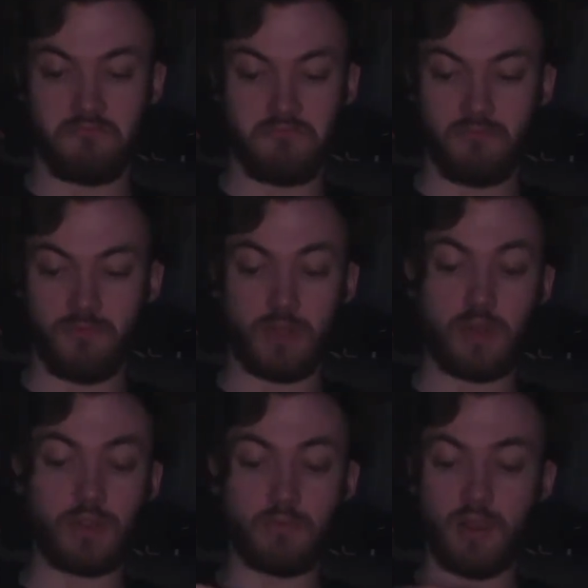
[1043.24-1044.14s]
The
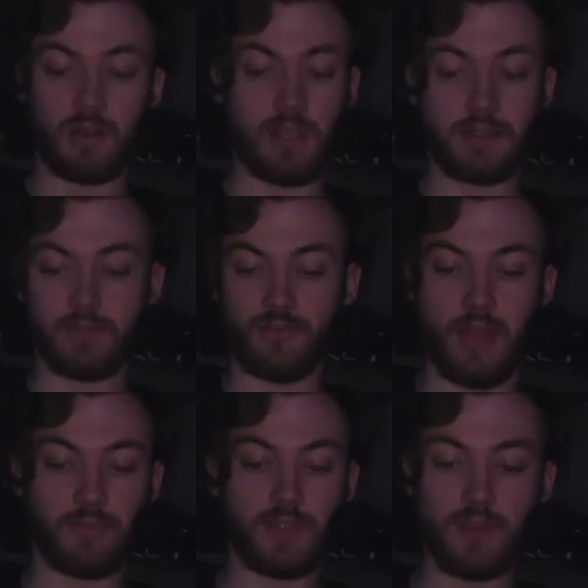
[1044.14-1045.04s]
Duesenberg Les Trem
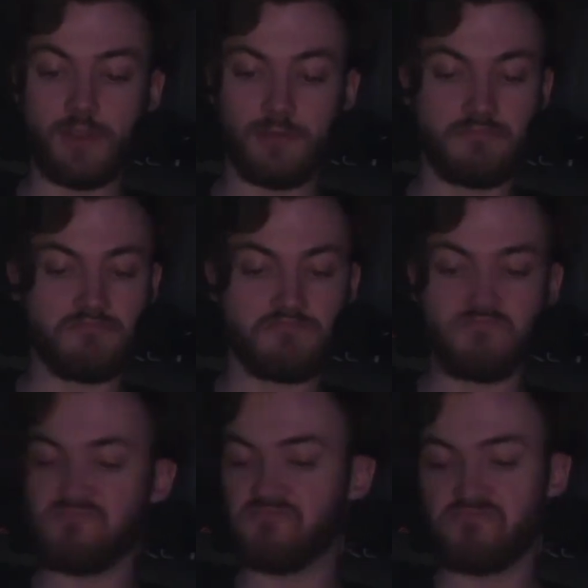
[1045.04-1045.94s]
2,
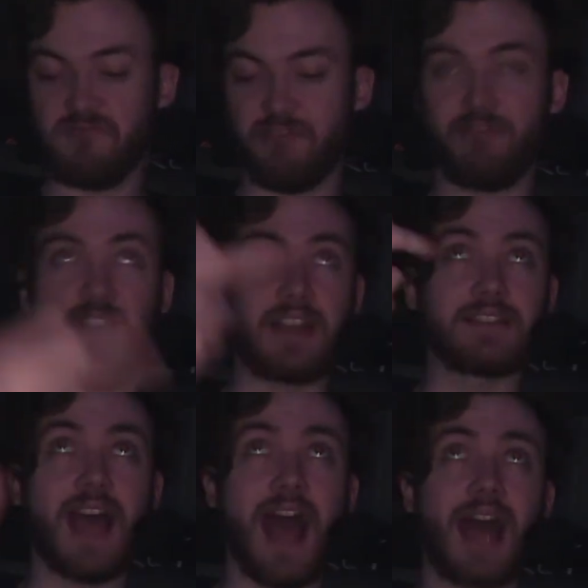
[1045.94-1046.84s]

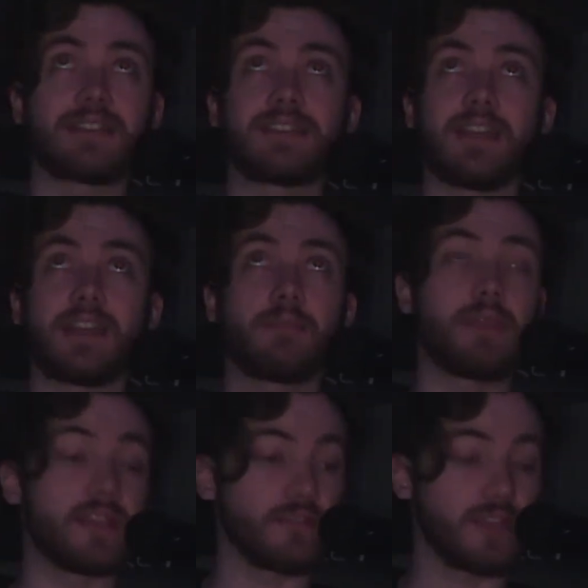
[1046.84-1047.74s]
fantastic
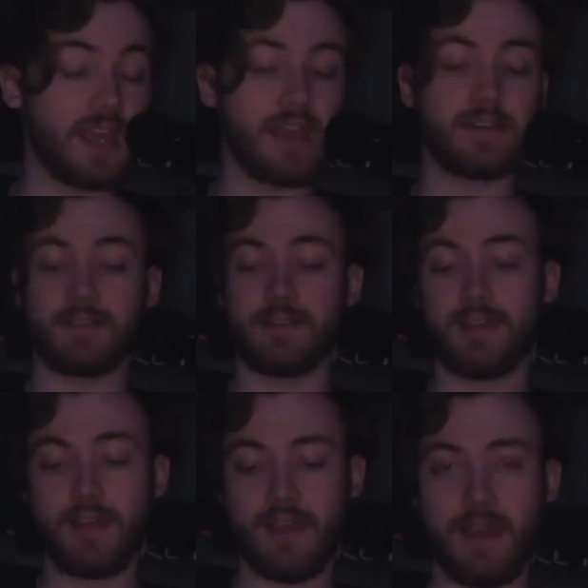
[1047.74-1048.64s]
piece of kit.
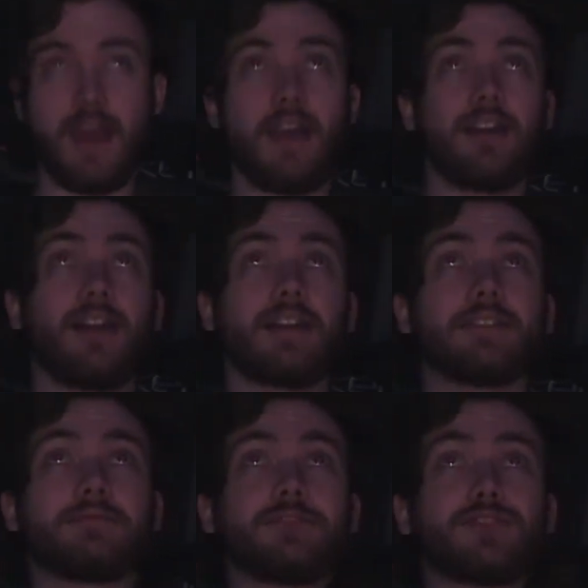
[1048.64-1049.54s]
I
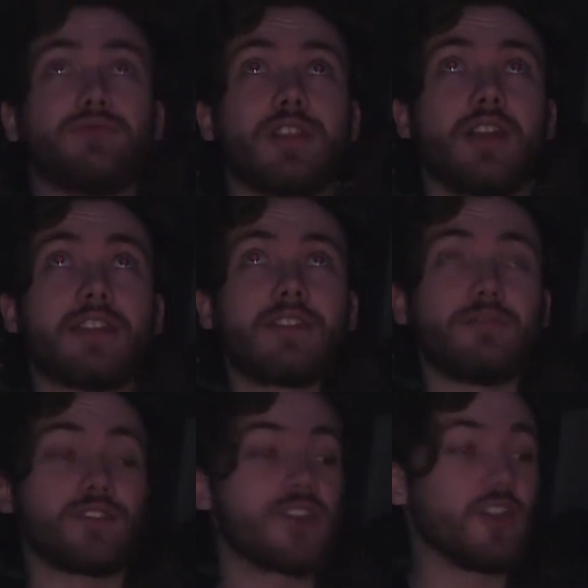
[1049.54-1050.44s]
just realised I was
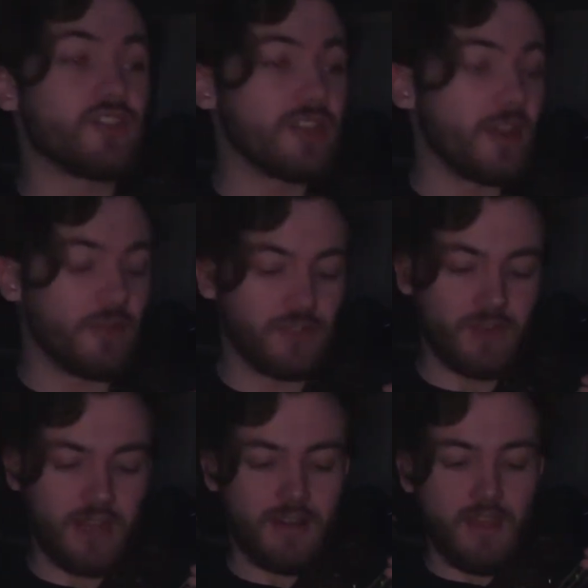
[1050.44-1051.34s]
touching that off
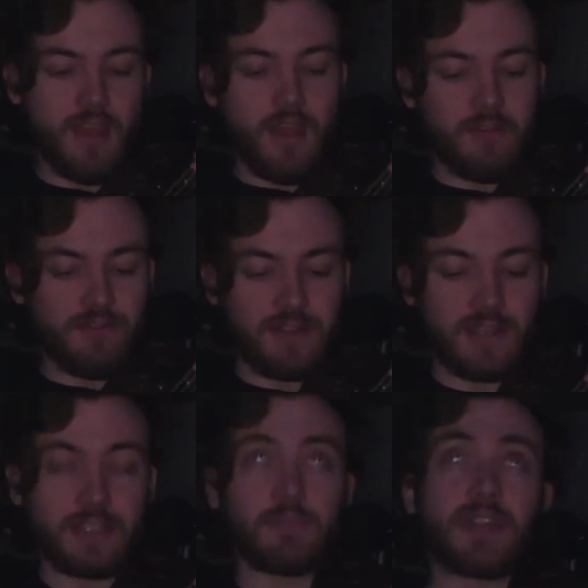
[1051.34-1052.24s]
screen.
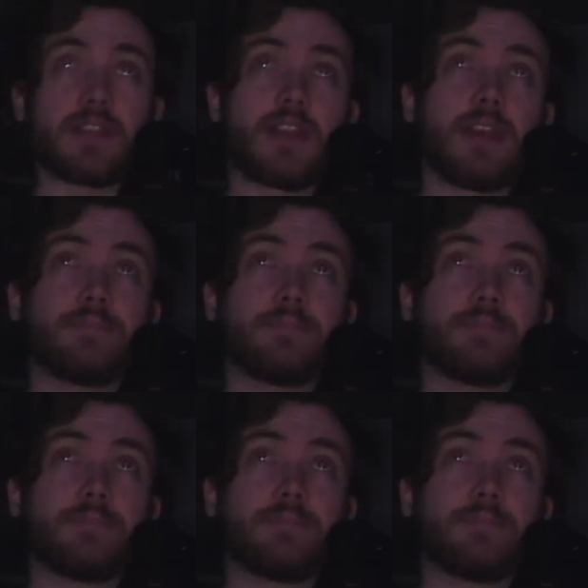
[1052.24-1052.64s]
Fantastic piece of kit.